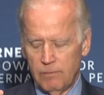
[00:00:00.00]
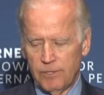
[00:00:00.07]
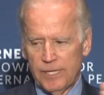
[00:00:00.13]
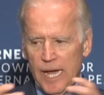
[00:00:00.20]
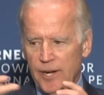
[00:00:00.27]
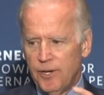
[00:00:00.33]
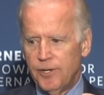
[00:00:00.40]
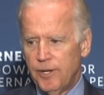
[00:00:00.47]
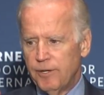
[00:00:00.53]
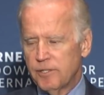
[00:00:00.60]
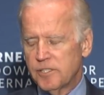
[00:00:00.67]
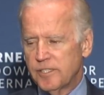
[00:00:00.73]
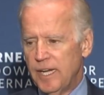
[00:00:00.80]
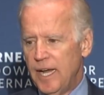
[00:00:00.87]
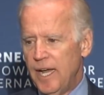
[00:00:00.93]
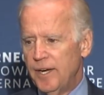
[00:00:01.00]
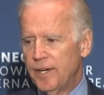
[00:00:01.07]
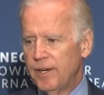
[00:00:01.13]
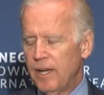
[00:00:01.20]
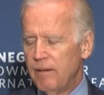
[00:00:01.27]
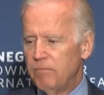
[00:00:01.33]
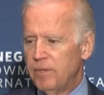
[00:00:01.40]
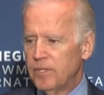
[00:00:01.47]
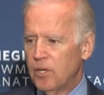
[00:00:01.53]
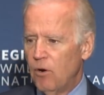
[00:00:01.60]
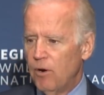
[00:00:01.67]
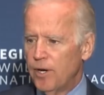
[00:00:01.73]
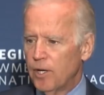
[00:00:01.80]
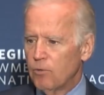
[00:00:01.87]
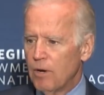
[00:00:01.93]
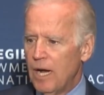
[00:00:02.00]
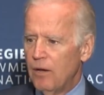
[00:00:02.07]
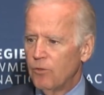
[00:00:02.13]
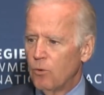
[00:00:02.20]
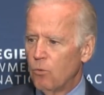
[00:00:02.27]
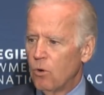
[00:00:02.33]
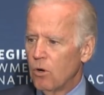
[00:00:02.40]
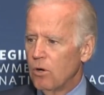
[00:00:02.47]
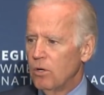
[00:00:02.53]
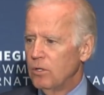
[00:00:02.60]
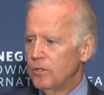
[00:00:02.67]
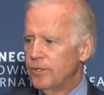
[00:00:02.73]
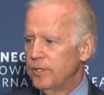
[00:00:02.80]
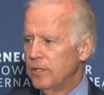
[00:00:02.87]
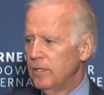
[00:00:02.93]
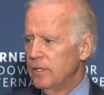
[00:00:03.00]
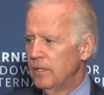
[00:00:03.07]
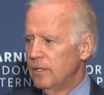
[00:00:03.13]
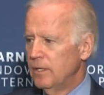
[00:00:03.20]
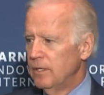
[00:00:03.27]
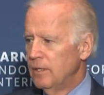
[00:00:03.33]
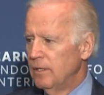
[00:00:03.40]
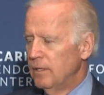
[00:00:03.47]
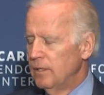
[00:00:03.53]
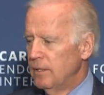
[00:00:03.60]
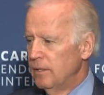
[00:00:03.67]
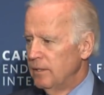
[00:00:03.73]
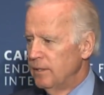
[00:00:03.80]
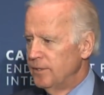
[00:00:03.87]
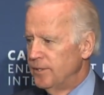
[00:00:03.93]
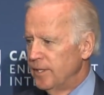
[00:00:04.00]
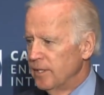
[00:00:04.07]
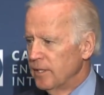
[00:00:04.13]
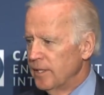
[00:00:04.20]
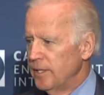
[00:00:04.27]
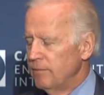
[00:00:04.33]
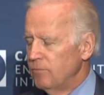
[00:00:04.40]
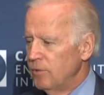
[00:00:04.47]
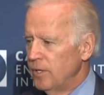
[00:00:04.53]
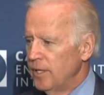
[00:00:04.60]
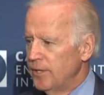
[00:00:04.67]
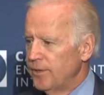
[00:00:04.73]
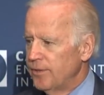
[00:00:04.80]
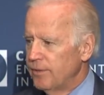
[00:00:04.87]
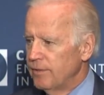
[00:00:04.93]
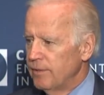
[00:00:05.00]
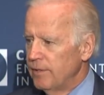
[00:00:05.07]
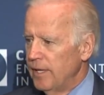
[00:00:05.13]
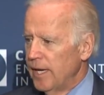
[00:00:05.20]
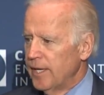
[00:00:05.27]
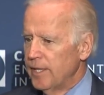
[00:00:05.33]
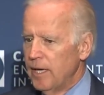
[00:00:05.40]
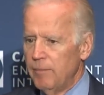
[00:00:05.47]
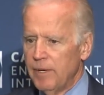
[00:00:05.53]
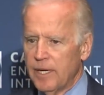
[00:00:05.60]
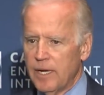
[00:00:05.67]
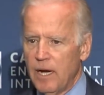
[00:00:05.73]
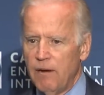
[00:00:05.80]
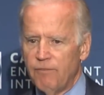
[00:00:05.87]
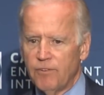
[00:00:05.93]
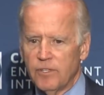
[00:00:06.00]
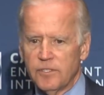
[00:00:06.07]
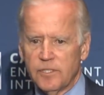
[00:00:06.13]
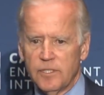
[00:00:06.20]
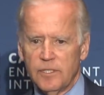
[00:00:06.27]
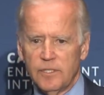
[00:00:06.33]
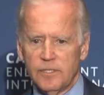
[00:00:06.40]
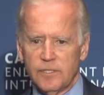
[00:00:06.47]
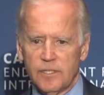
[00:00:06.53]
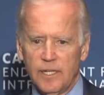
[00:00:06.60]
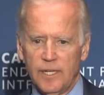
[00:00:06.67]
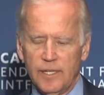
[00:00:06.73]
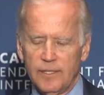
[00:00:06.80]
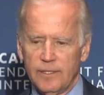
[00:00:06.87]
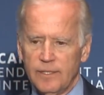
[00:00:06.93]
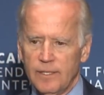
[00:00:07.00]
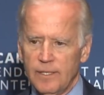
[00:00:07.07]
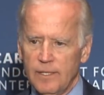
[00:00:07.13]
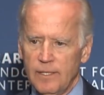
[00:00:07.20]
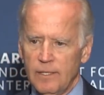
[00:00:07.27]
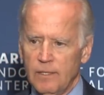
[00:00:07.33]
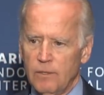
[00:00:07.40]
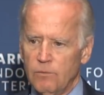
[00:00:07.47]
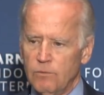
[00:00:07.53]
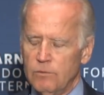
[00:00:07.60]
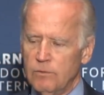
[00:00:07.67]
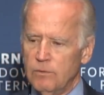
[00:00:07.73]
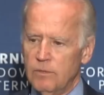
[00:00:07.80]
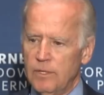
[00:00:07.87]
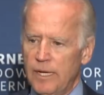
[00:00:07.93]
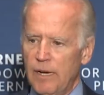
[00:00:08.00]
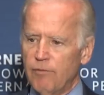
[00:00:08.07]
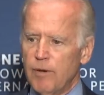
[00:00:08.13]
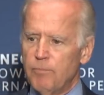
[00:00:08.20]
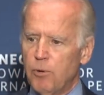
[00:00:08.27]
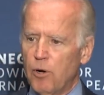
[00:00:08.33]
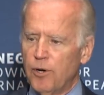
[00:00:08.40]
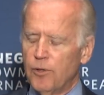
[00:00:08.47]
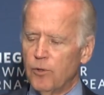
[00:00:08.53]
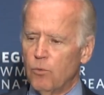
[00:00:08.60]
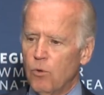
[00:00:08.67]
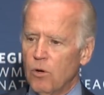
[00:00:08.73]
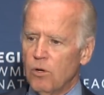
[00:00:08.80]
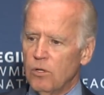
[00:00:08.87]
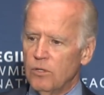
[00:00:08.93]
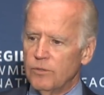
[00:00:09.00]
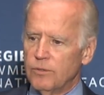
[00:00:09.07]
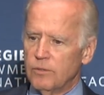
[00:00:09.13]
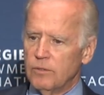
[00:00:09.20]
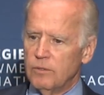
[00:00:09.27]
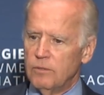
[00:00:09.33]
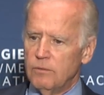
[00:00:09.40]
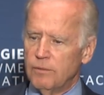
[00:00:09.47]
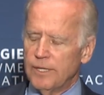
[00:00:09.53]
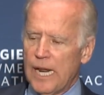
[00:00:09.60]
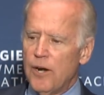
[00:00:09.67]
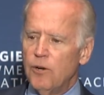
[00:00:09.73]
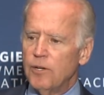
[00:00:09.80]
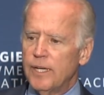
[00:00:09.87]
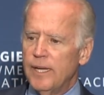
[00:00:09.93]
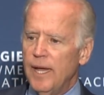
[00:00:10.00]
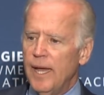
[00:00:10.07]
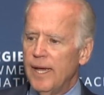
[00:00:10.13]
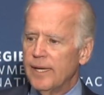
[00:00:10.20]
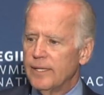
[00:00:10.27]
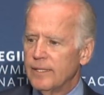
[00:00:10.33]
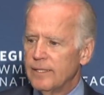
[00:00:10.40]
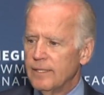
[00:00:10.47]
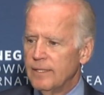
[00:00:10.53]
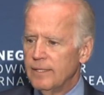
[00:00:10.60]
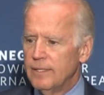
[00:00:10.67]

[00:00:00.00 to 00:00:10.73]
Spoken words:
What I don't understand, and I've been going around the world dealing with economic conferences and every part of the world, what I don't get,